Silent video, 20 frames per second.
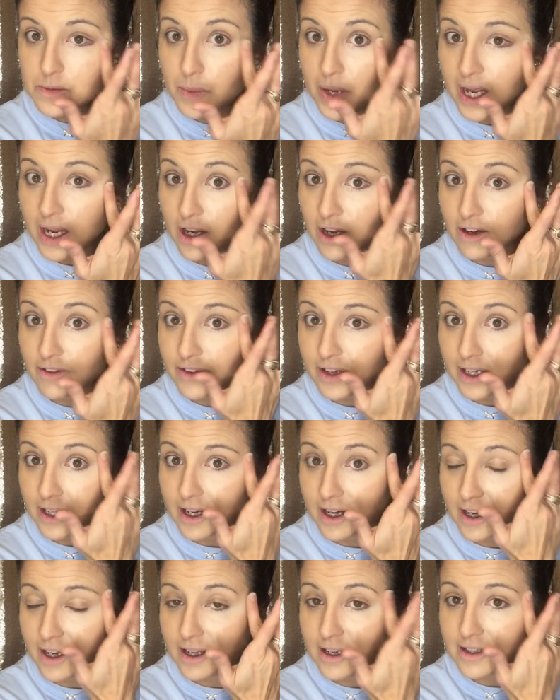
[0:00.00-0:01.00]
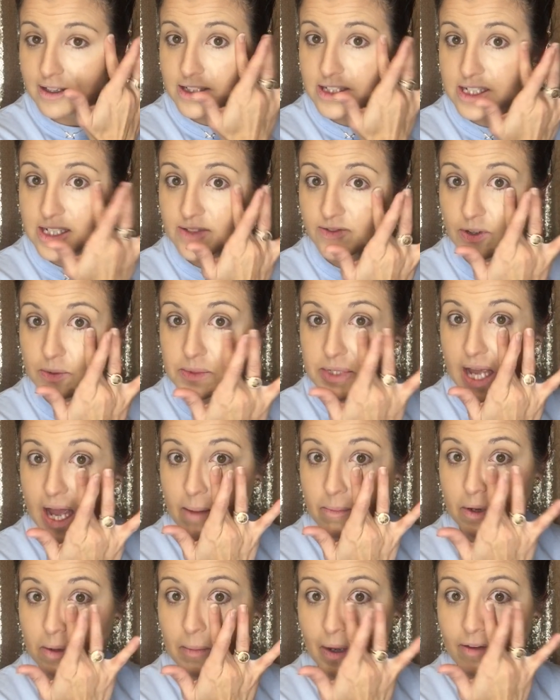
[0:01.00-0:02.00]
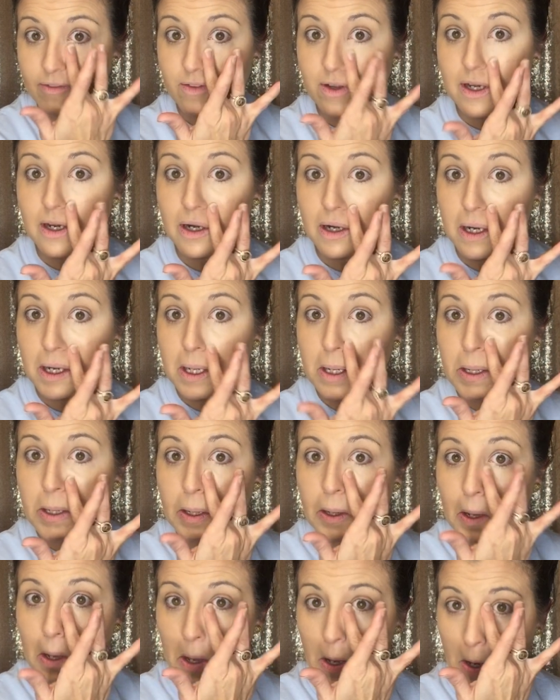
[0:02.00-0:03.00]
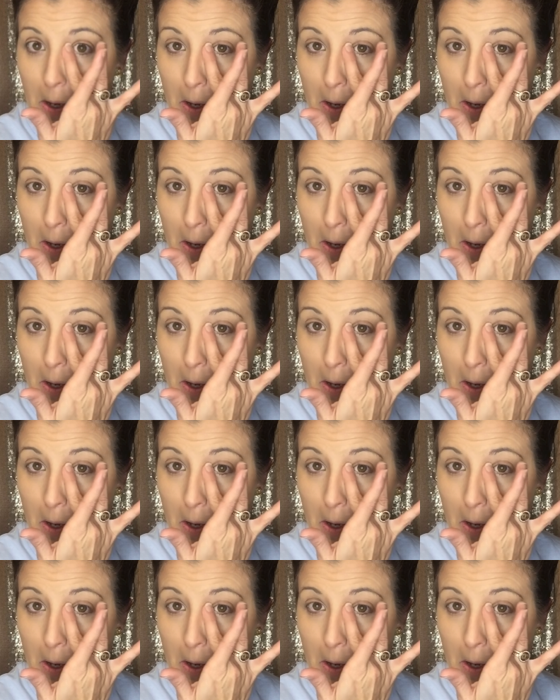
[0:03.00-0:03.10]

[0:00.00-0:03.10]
payoff I got just from tapping my finger. And